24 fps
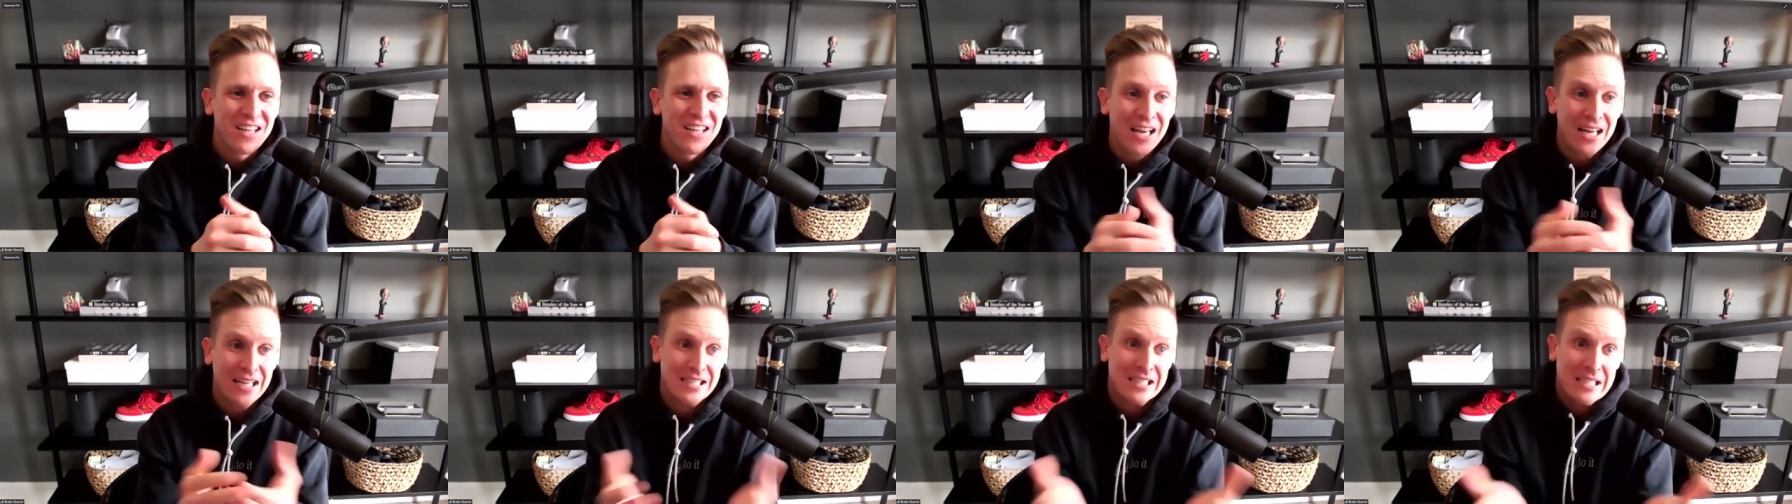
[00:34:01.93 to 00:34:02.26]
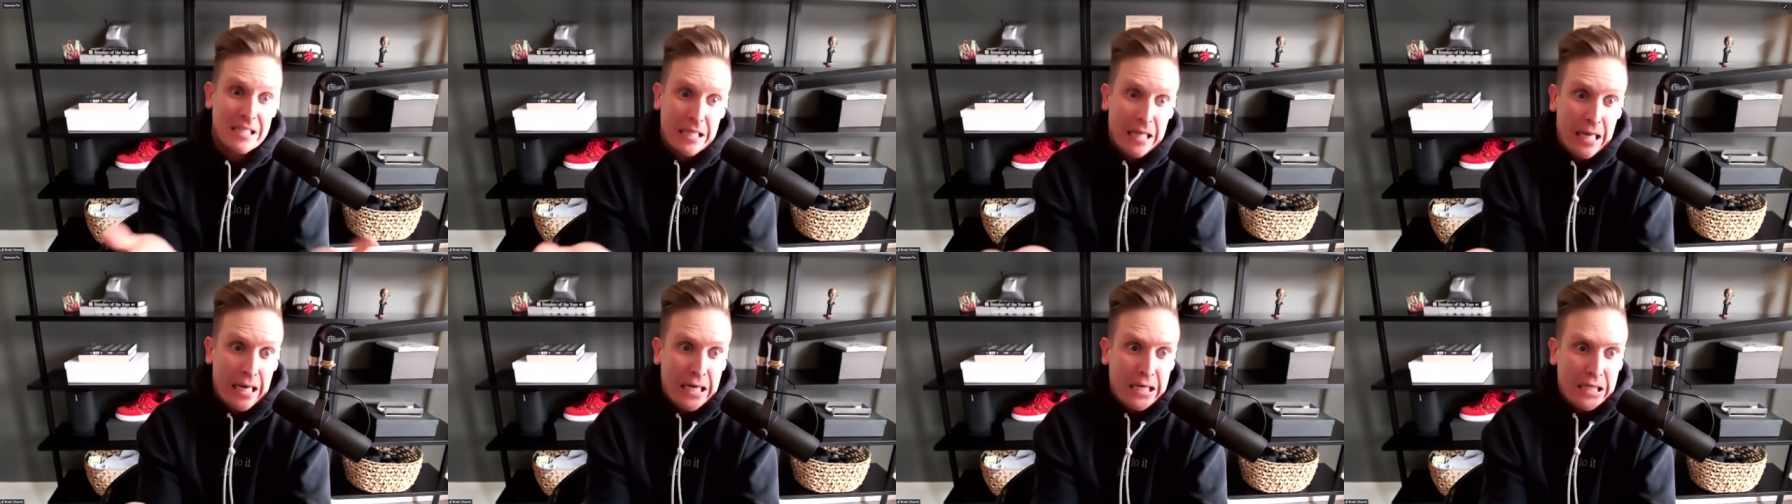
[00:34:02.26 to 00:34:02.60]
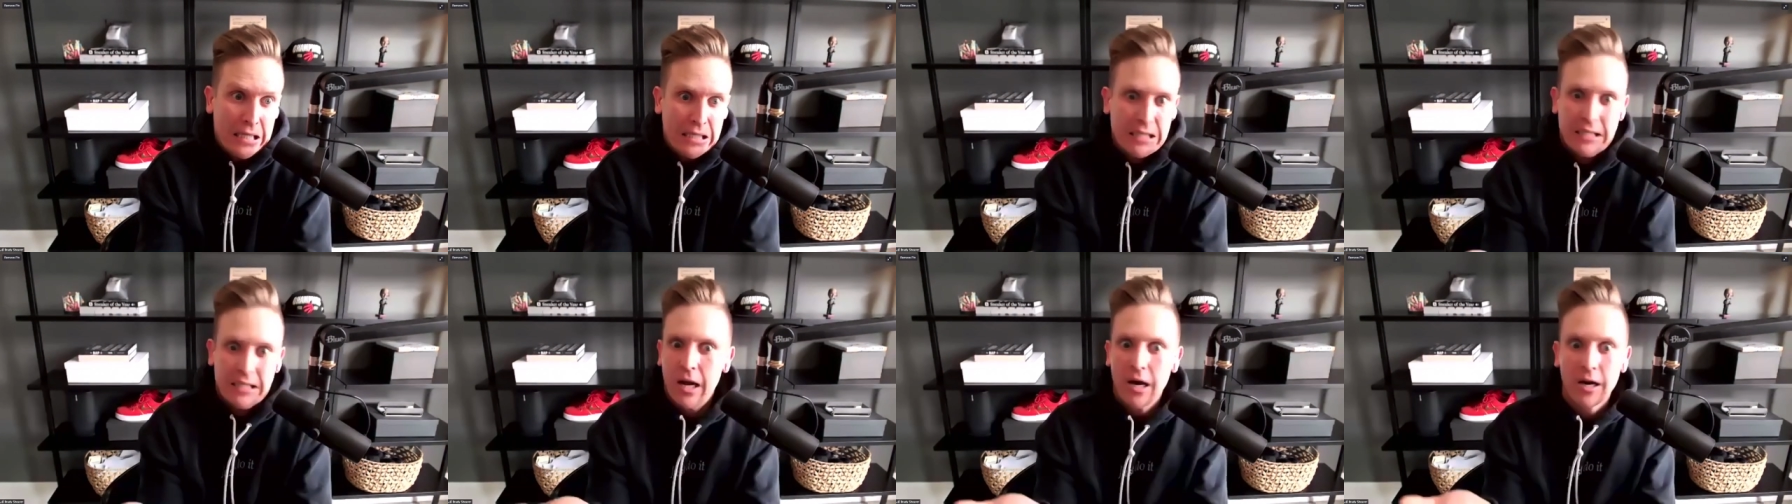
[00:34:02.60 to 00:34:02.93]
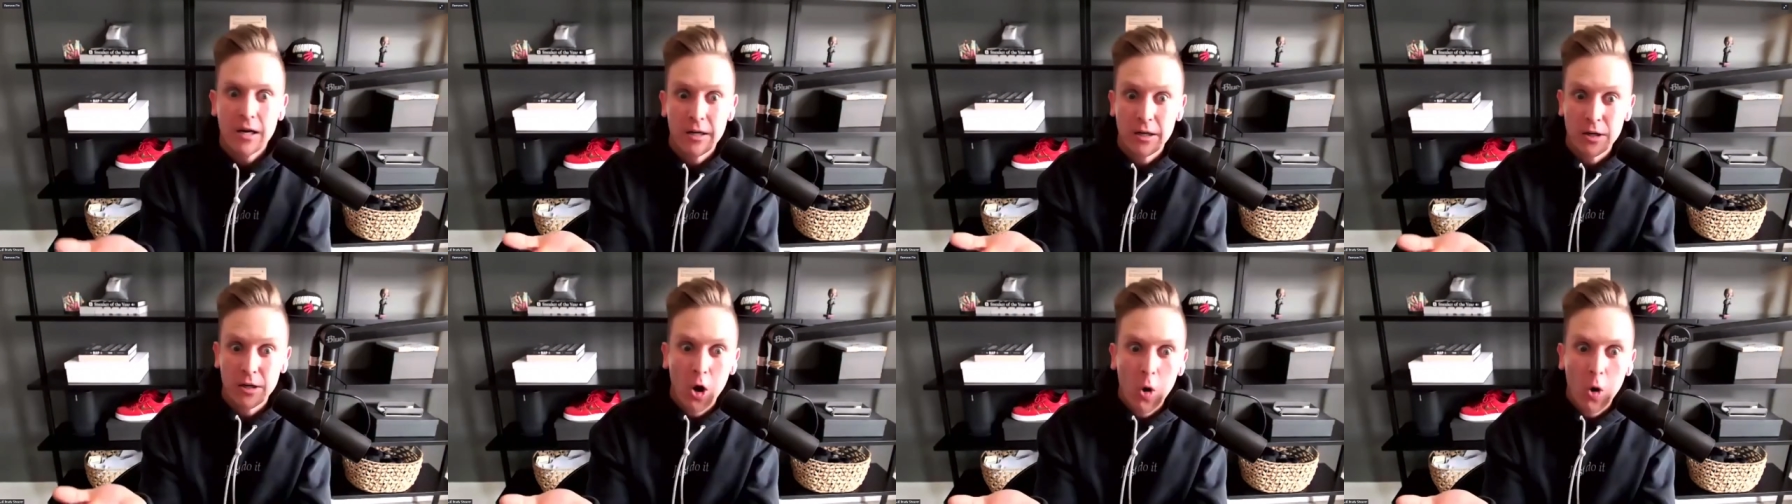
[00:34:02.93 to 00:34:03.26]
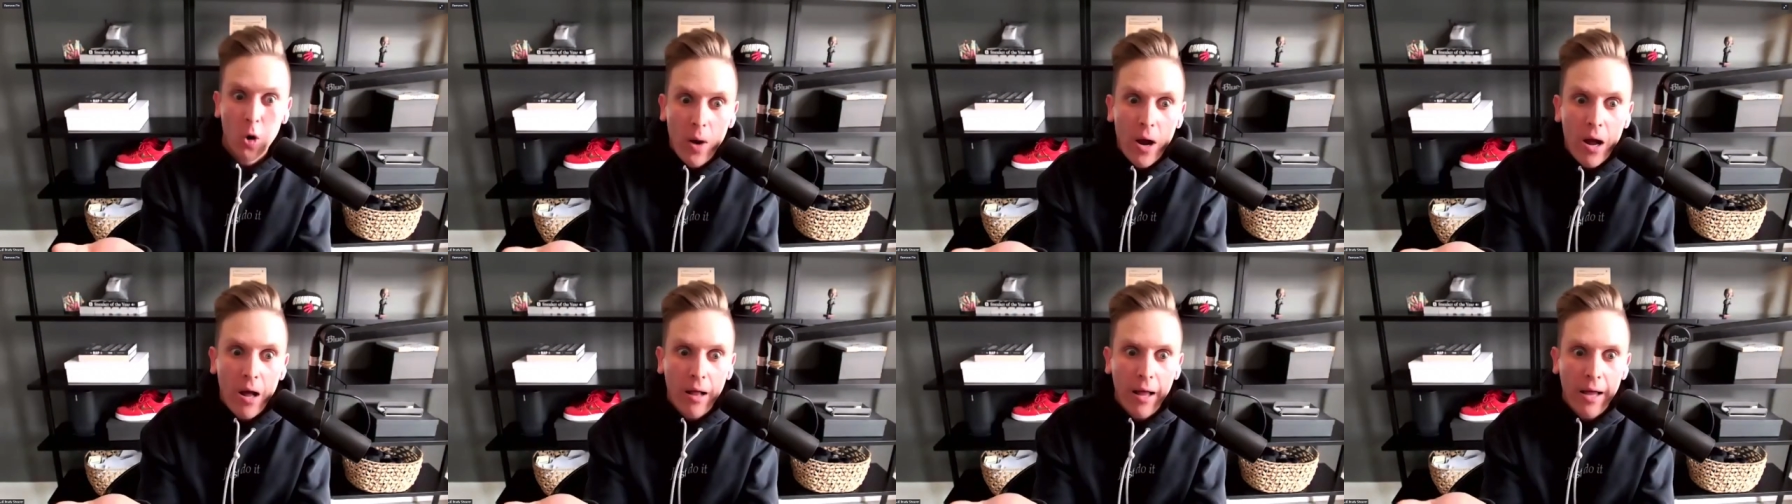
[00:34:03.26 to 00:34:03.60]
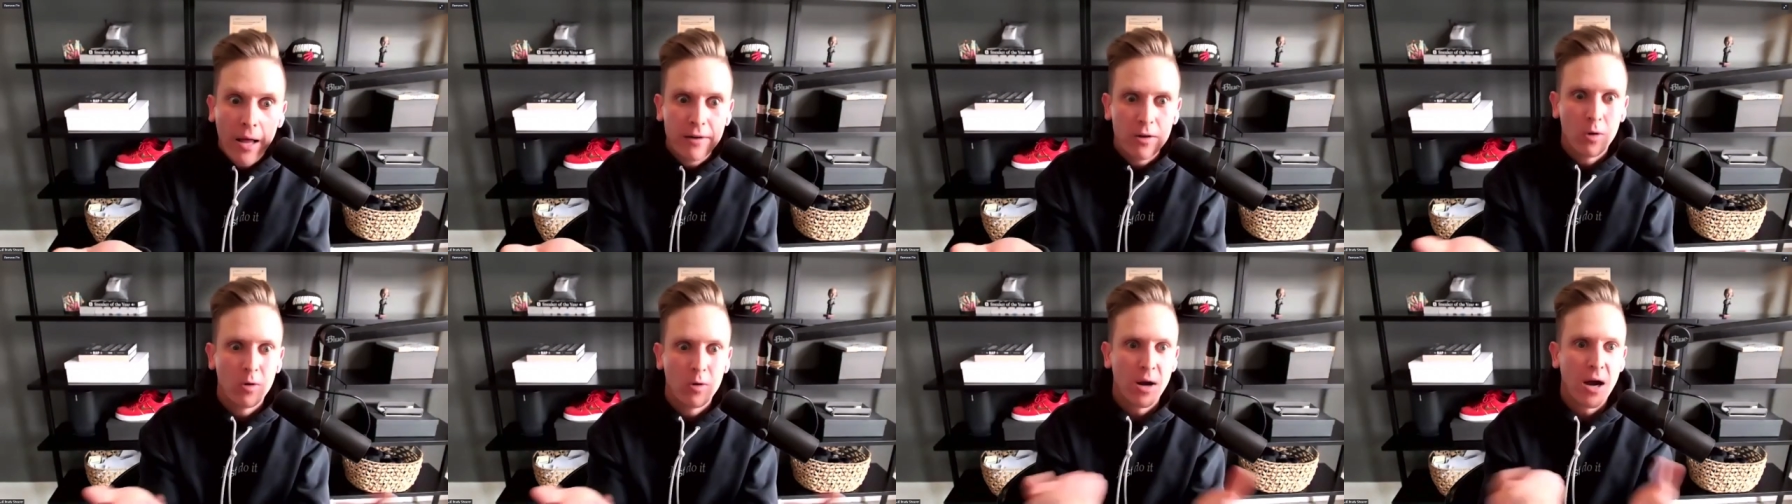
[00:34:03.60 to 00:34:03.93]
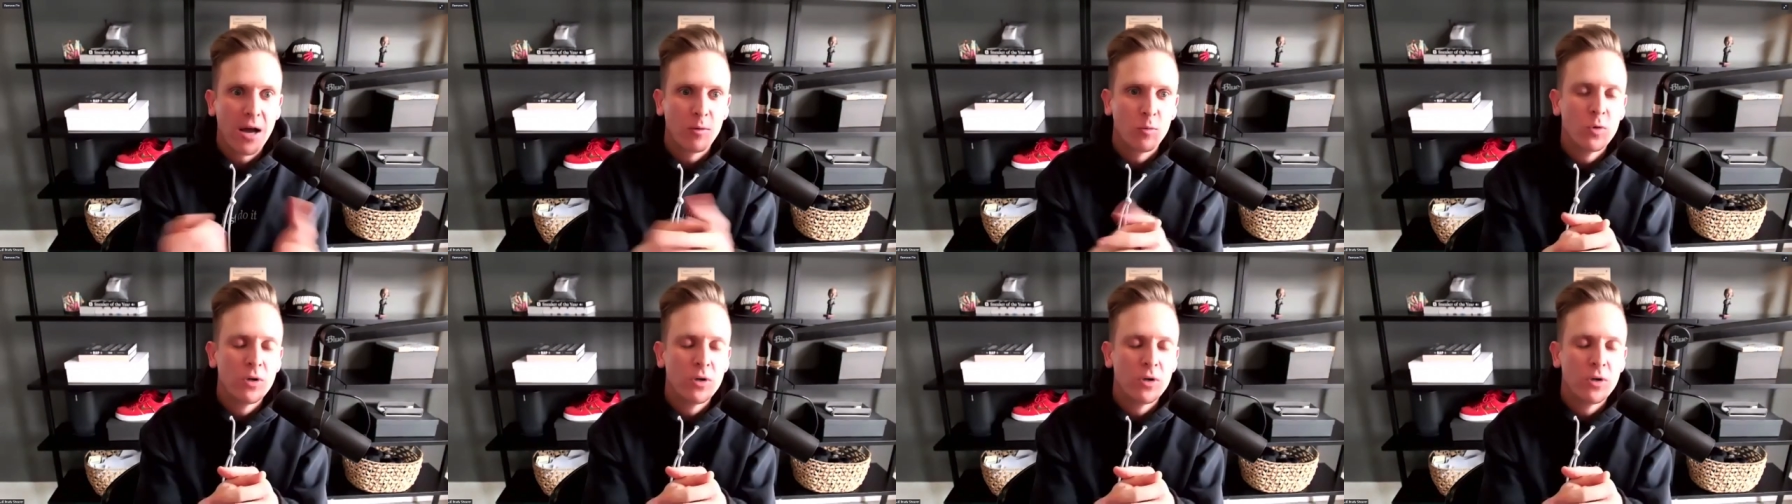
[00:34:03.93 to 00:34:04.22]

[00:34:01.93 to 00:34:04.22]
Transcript: it's likely not going to go well. I don't. Right. I wouldn't